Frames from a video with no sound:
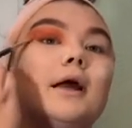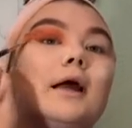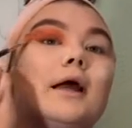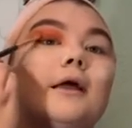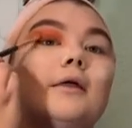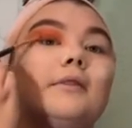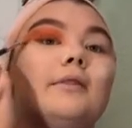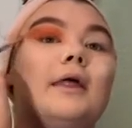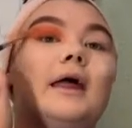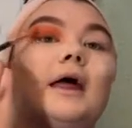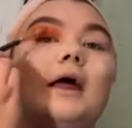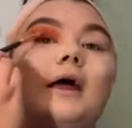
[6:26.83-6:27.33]

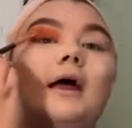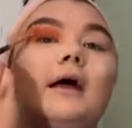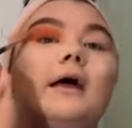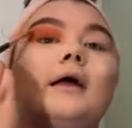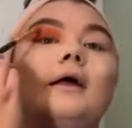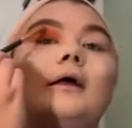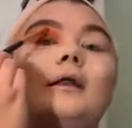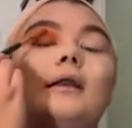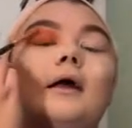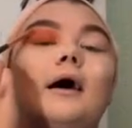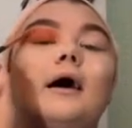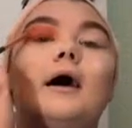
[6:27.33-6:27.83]
And
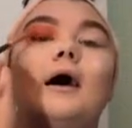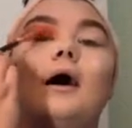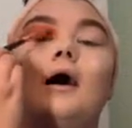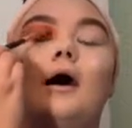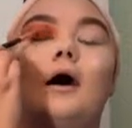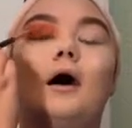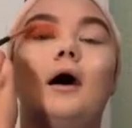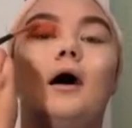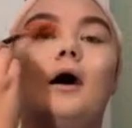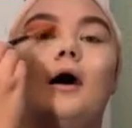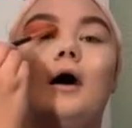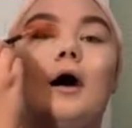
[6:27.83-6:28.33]
then
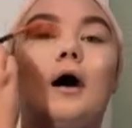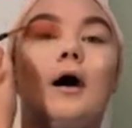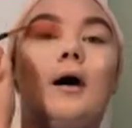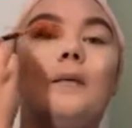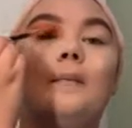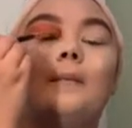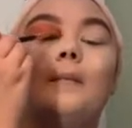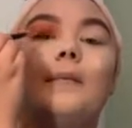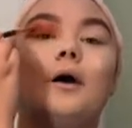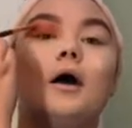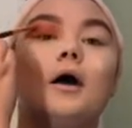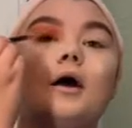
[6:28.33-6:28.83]

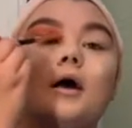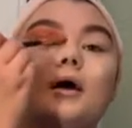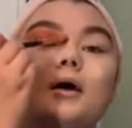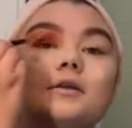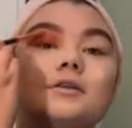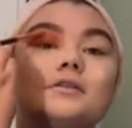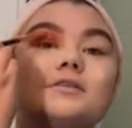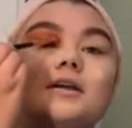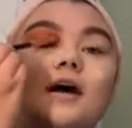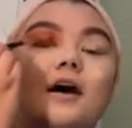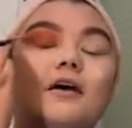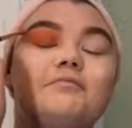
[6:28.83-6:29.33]

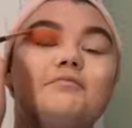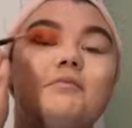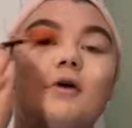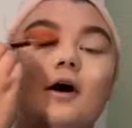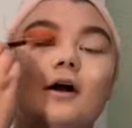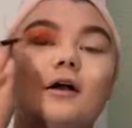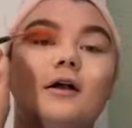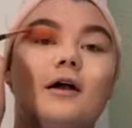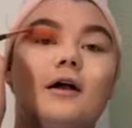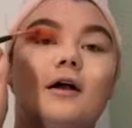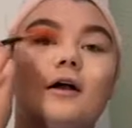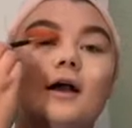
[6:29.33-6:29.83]

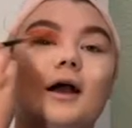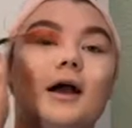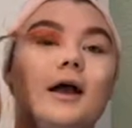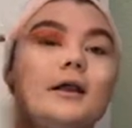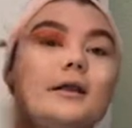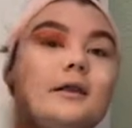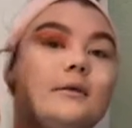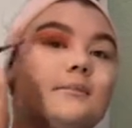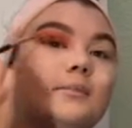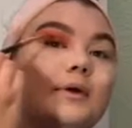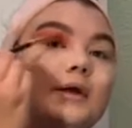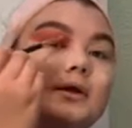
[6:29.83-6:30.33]
softball got
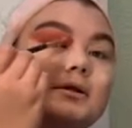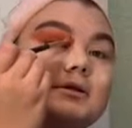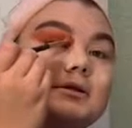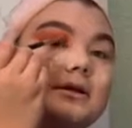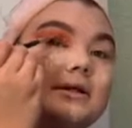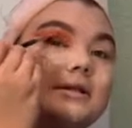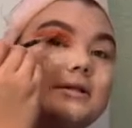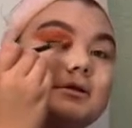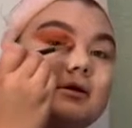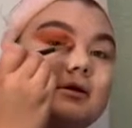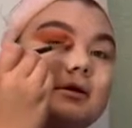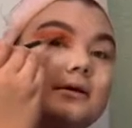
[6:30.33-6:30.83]
kind of
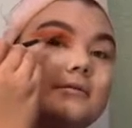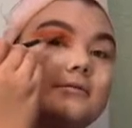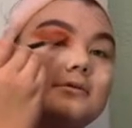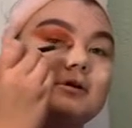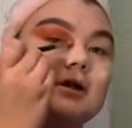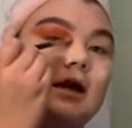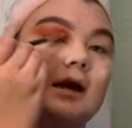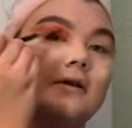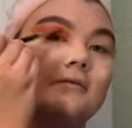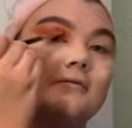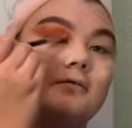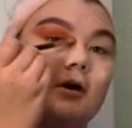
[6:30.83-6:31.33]
busy, so it was
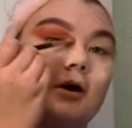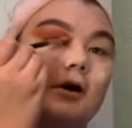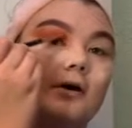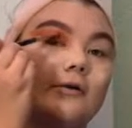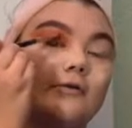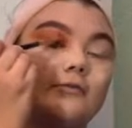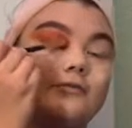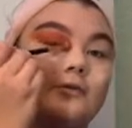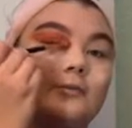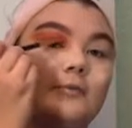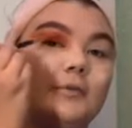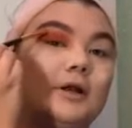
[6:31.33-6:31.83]
kind of
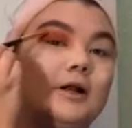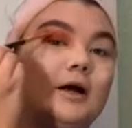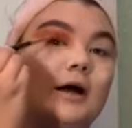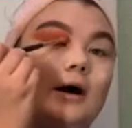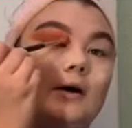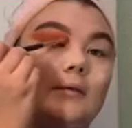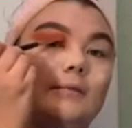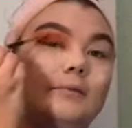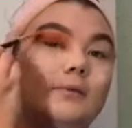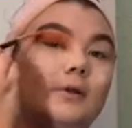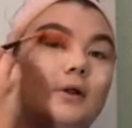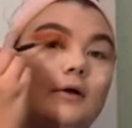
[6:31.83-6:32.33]
harder for me to
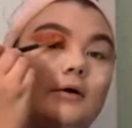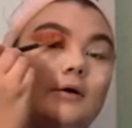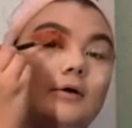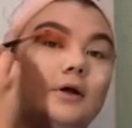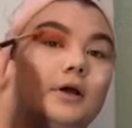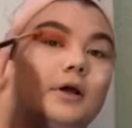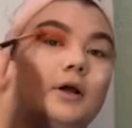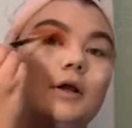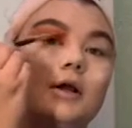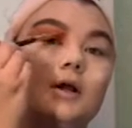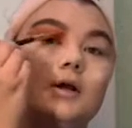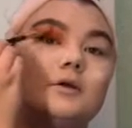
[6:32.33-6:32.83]
upload.
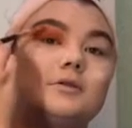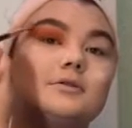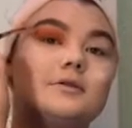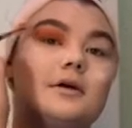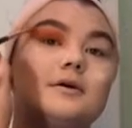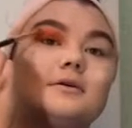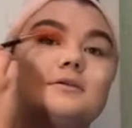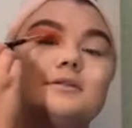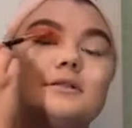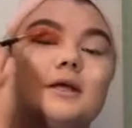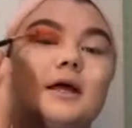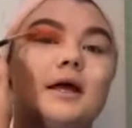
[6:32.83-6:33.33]
So
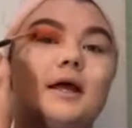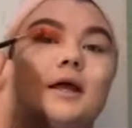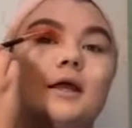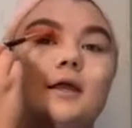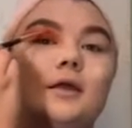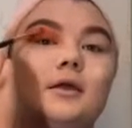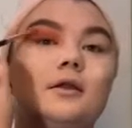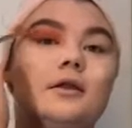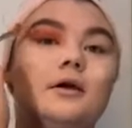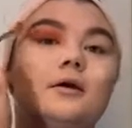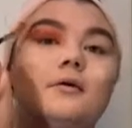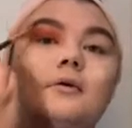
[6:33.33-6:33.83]
I was like,
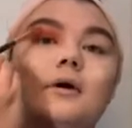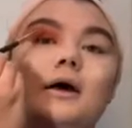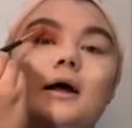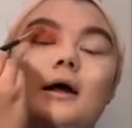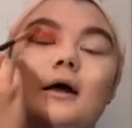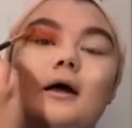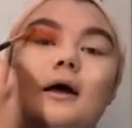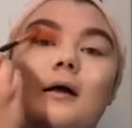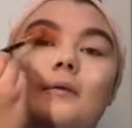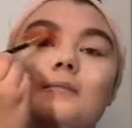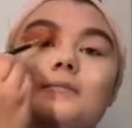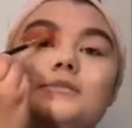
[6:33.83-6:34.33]
you know what?
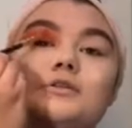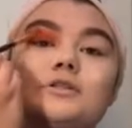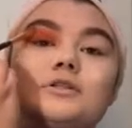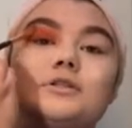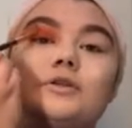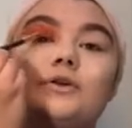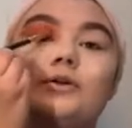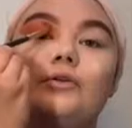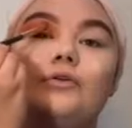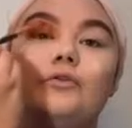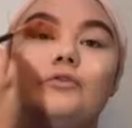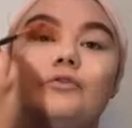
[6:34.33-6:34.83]
I'm just
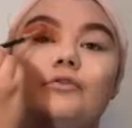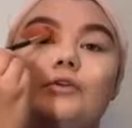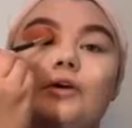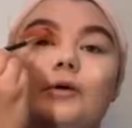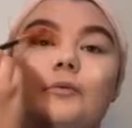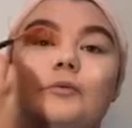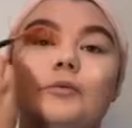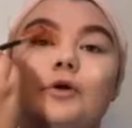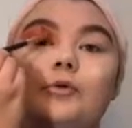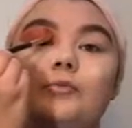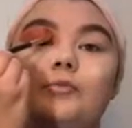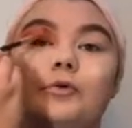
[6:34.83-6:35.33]
going to
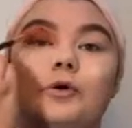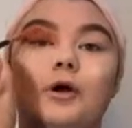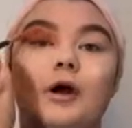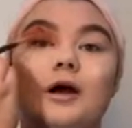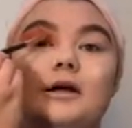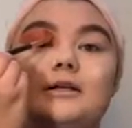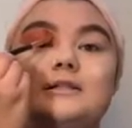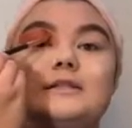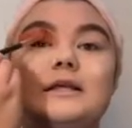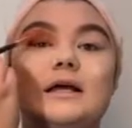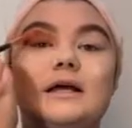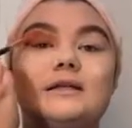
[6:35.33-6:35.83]
film the
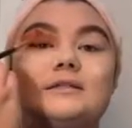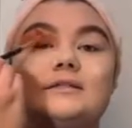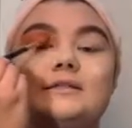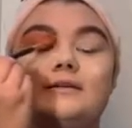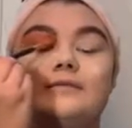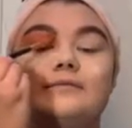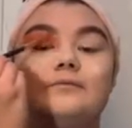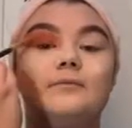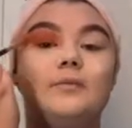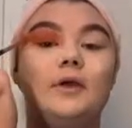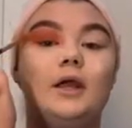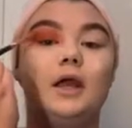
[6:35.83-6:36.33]
process
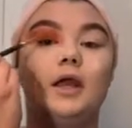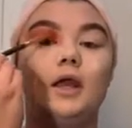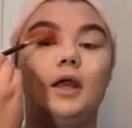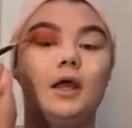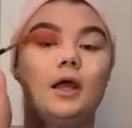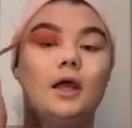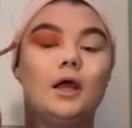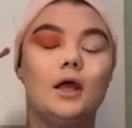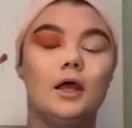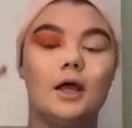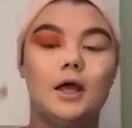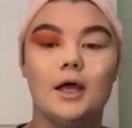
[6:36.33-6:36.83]
of
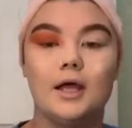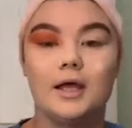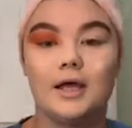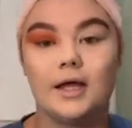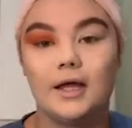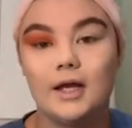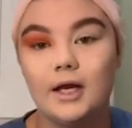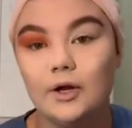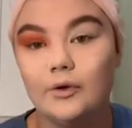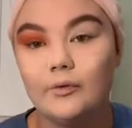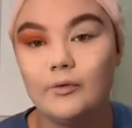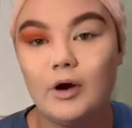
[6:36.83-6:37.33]
me
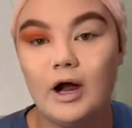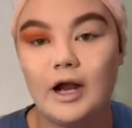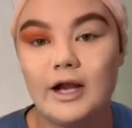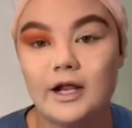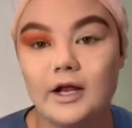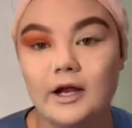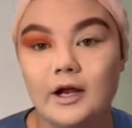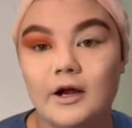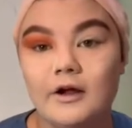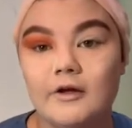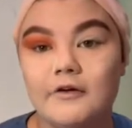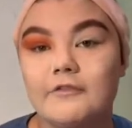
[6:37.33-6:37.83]
getting
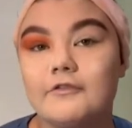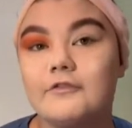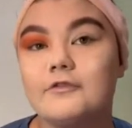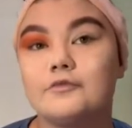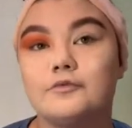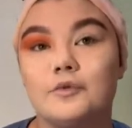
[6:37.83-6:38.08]
ready